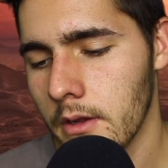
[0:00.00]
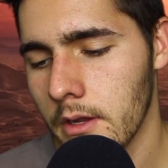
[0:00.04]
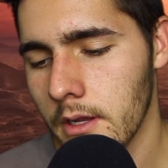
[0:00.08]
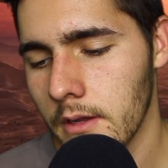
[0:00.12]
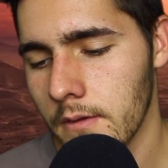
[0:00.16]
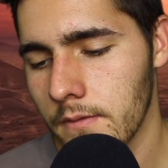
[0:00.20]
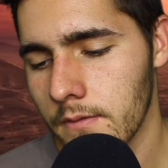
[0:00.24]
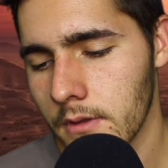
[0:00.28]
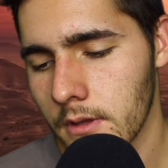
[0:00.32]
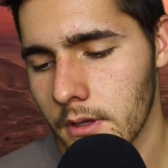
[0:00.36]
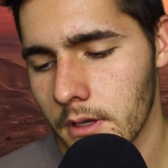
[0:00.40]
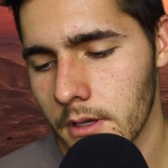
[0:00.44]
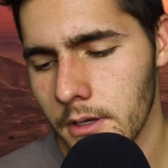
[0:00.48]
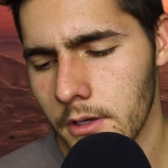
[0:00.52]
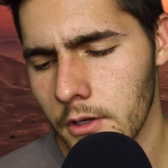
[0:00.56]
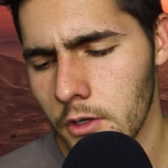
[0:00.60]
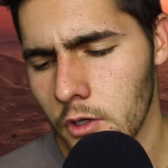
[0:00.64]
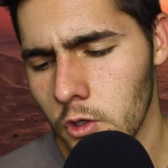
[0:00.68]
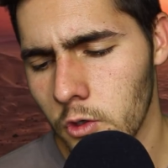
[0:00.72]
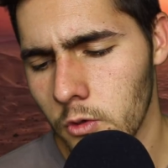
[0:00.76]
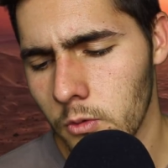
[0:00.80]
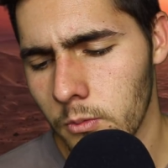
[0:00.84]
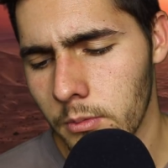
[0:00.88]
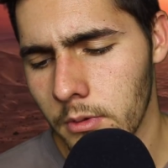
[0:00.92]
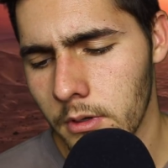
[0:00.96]
If the
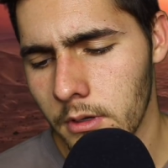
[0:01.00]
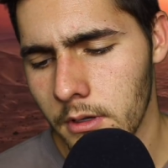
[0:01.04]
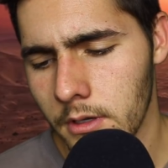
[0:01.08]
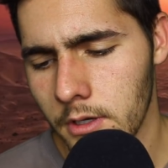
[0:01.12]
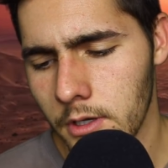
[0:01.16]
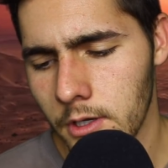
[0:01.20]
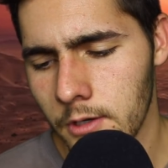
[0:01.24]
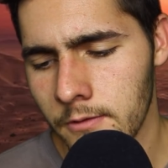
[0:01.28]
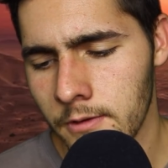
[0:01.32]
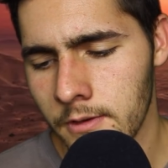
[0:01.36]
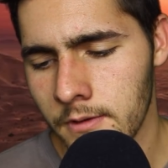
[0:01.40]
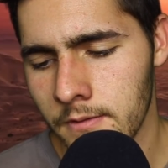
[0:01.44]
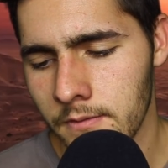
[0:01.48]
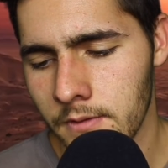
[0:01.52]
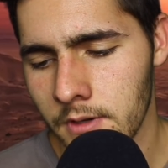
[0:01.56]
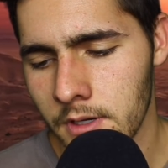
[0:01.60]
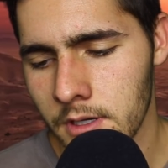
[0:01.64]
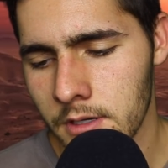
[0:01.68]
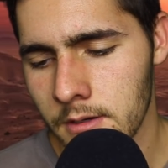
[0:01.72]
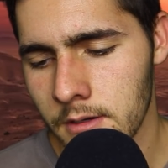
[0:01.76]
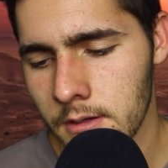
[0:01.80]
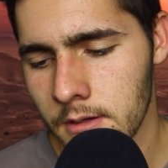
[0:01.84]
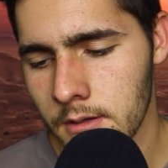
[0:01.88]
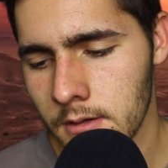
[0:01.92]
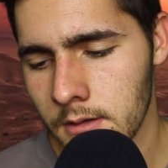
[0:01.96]
cube you've
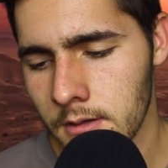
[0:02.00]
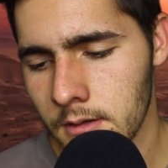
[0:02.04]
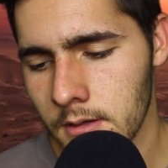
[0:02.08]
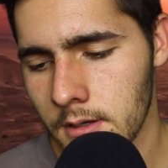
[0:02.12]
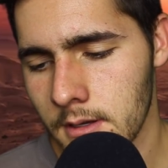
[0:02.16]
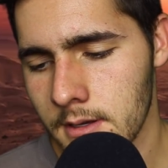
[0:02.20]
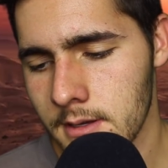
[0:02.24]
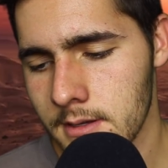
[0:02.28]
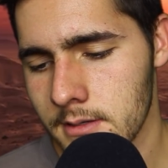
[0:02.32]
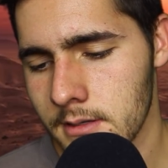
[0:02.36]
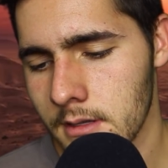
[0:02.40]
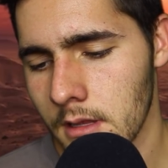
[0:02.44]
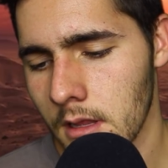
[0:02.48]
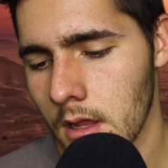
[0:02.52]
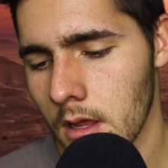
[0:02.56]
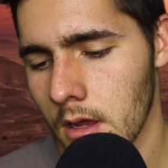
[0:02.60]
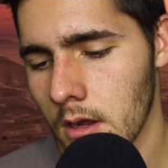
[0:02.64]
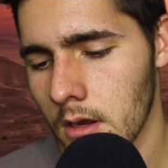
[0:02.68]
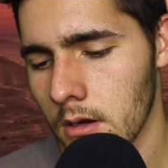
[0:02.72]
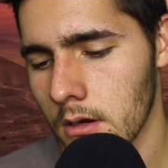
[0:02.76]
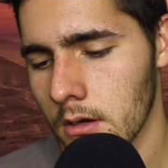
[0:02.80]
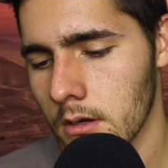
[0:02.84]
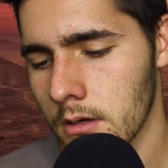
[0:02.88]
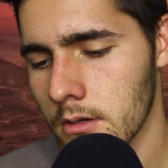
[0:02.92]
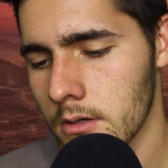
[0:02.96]
envisioned is
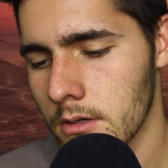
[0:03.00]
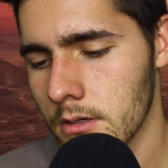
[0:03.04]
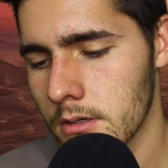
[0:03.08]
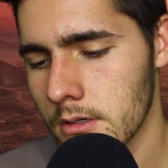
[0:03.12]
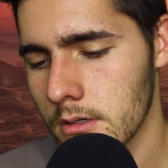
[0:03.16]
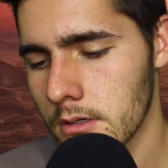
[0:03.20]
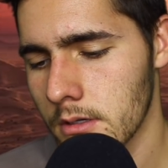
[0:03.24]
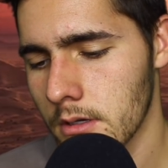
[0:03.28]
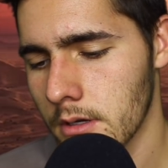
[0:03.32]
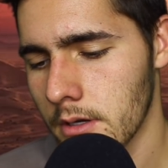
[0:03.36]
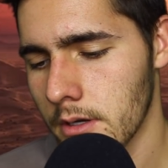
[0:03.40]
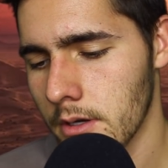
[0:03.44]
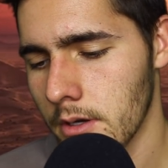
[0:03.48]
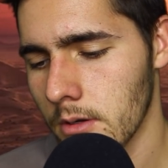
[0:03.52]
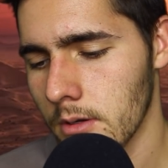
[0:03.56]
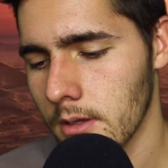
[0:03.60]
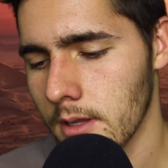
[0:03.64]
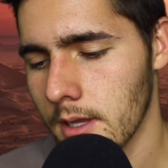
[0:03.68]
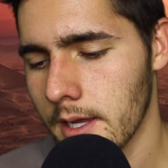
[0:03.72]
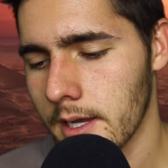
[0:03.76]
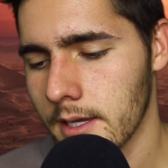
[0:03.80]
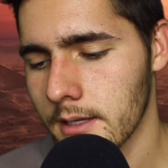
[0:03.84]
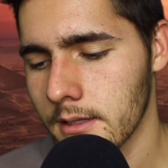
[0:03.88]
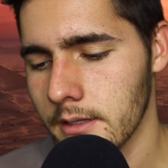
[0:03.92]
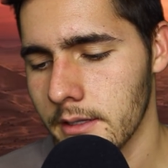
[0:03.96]
large, you're
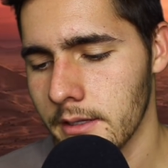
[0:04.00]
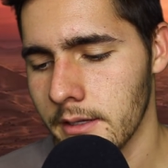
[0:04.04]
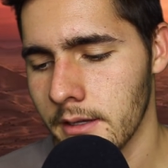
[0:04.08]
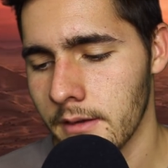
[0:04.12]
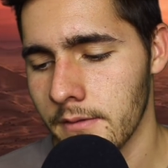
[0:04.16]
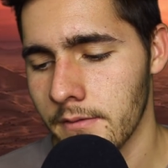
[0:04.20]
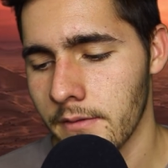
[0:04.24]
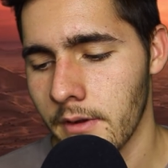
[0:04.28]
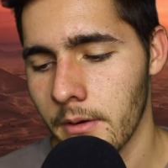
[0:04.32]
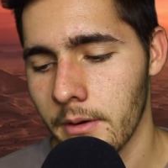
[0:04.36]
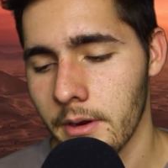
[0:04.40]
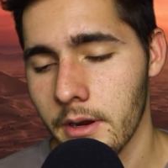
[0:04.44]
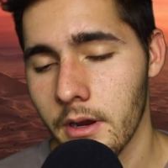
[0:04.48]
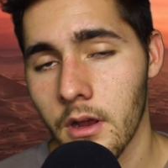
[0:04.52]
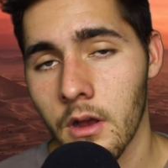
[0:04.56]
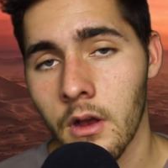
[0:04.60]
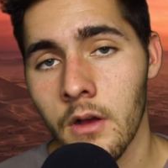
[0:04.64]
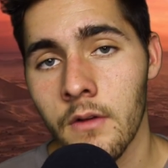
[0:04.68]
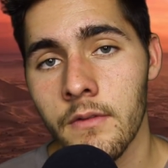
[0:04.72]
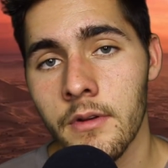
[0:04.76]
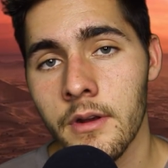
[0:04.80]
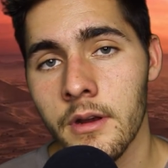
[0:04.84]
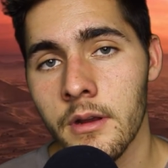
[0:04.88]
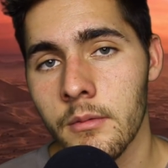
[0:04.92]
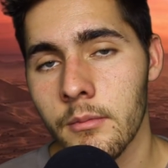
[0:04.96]
likely a very
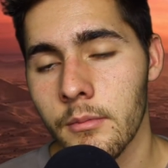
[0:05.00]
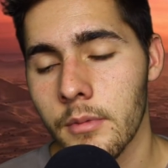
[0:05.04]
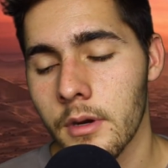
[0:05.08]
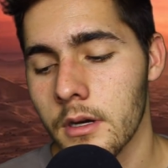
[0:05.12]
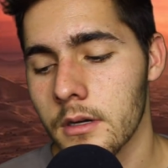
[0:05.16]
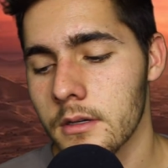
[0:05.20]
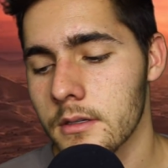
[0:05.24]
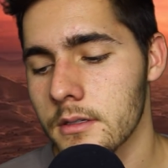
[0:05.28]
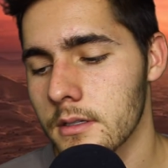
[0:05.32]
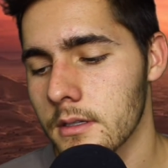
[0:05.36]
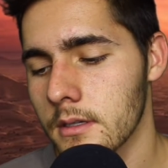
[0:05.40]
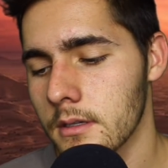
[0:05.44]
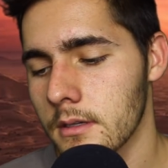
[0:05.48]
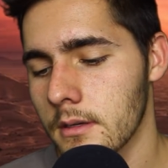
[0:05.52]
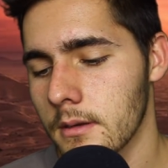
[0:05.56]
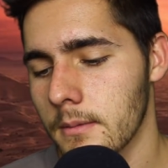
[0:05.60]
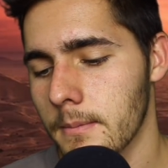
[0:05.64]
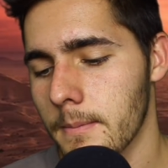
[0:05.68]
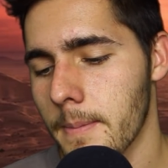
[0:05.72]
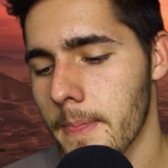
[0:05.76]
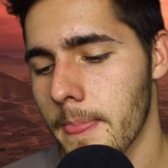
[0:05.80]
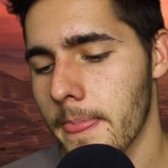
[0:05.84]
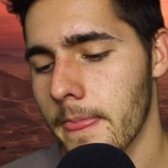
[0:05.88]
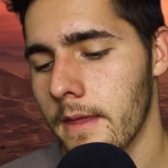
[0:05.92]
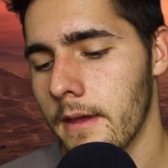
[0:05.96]
confident person.
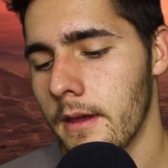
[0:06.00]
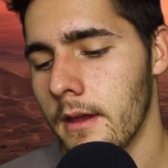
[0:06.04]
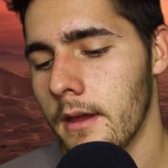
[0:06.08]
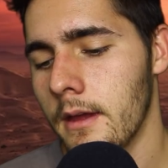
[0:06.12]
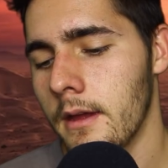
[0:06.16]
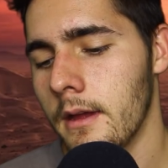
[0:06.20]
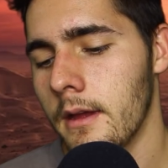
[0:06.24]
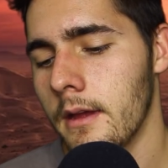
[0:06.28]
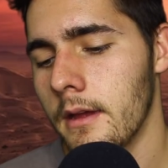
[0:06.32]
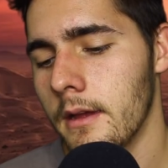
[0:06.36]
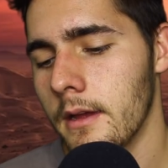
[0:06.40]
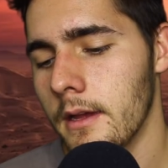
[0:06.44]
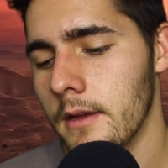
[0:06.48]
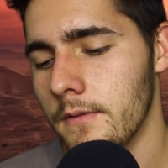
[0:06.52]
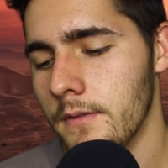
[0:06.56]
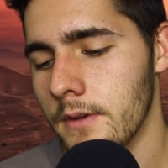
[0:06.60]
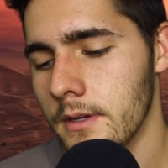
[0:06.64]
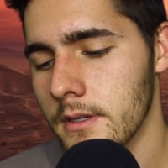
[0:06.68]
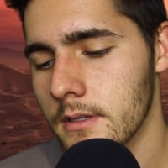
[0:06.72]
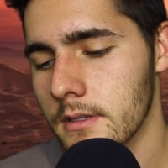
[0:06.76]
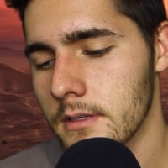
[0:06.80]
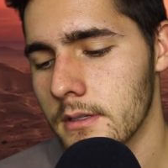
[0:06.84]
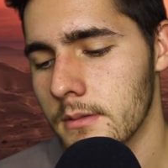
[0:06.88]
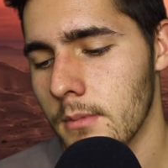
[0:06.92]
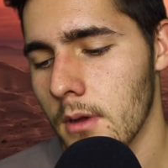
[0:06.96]
If
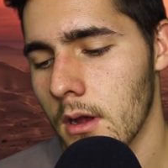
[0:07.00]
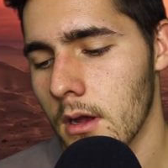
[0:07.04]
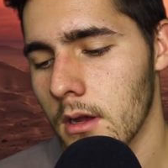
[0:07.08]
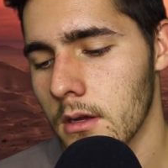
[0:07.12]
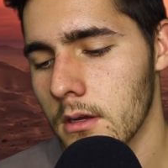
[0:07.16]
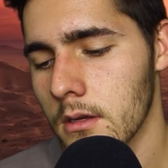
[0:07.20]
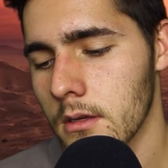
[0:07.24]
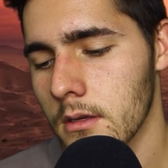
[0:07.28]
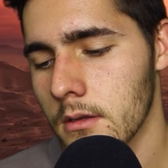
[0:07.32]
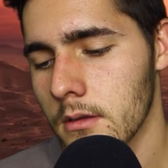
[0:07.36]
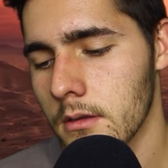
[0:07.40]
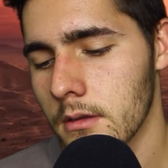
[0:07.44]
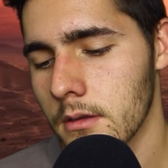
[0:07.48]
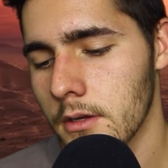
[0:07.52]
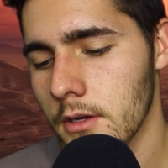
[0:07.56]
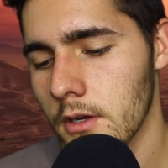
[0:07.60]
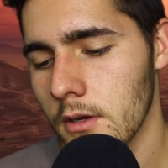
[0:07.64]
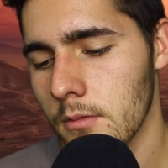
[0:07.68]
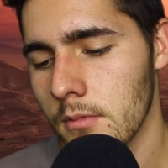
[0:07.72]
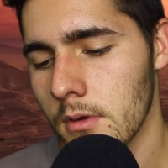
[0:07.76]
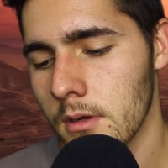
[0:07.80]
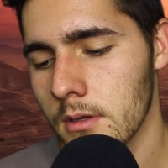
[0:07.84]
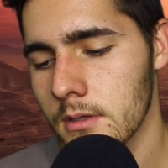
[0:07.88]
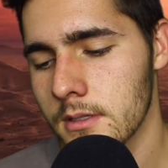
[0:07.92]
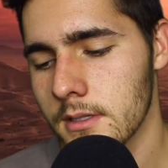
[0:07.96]
it's small,
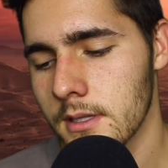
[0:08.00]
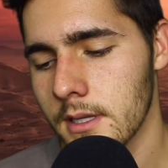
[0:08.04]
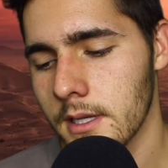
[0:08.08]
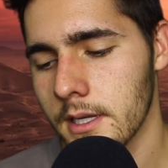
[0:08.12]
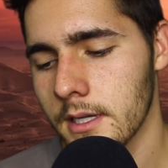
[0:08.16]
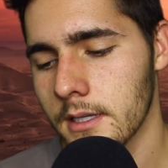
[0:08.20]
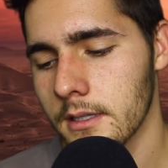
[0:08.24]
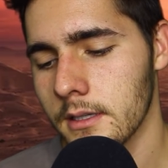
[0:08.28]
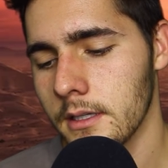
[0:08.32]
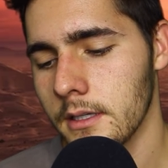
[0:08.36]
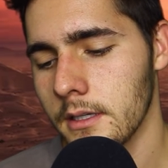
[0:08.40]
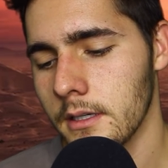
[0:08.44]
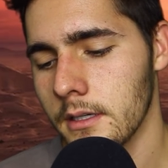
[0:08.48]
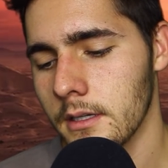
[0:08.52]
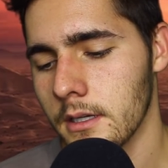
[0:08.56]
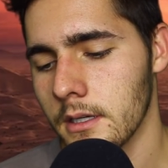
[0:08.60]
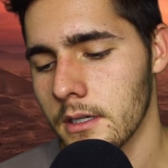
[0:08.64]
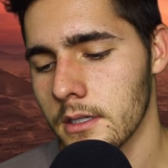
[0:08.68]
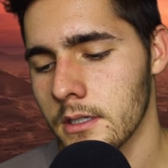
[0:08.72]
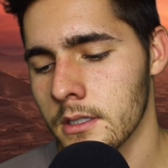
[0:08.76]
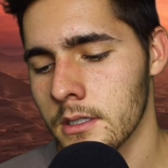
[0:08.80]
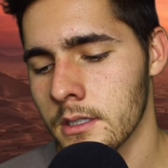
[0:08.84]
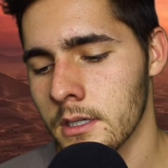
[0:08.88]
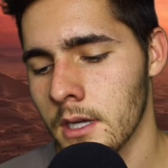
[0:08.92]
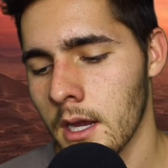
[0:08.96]
you're most likely
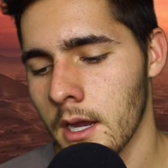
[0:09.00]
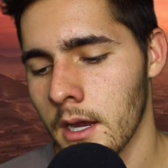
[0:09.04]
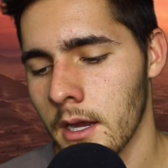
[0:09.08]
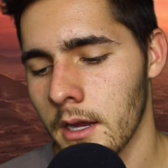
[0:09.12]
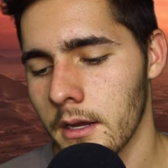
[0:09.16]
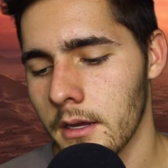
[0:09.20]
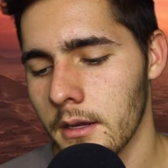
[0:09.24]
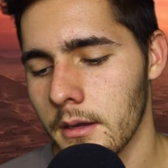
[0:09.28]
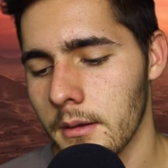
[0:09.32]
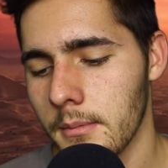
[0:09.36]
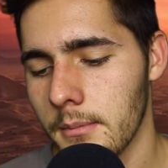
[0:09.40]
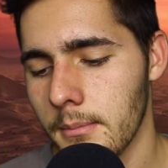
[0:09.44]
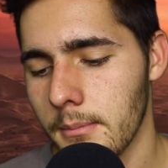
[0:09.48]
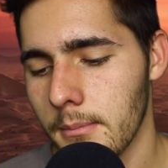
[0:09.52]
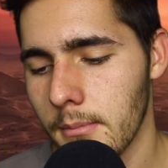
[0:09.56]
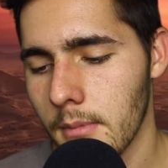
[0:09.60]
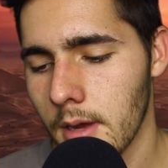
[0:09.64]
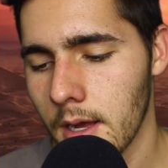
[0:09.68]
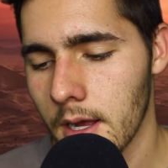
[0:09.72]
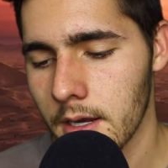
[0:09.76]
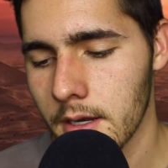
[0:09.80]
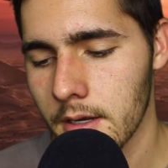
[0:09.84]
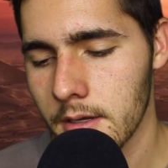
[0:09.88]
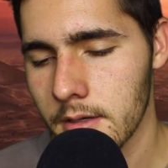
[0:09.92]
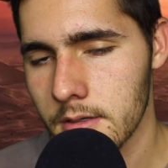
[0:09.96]
a shy,
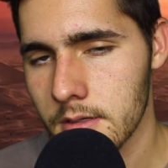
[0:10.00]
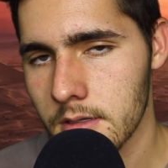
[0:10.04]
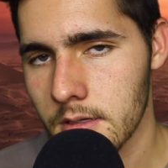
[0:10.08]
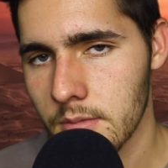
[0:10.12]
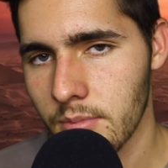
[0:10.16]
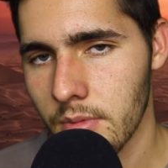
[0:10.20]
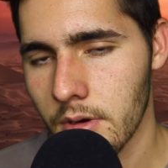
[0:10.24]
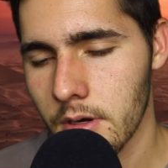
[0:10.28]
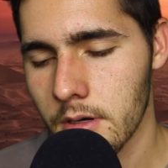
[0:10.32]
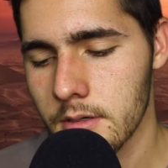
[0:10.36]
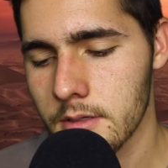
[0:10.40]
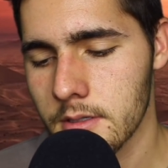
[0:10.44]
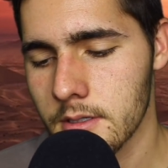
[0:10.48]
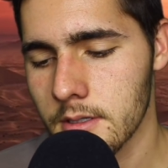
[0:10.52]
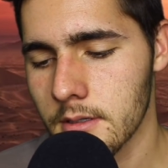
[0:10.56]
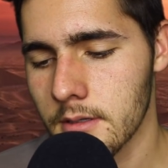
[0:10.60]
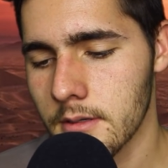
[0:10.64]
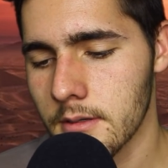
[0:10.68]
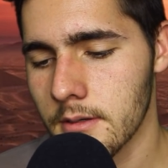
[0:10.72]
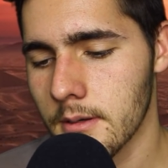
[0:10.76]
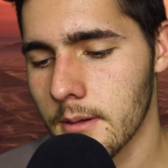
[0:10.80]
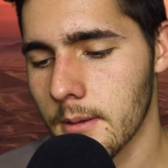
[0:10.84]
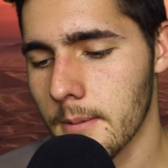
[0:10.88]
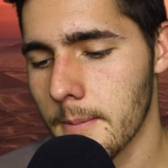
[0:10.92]
modest person.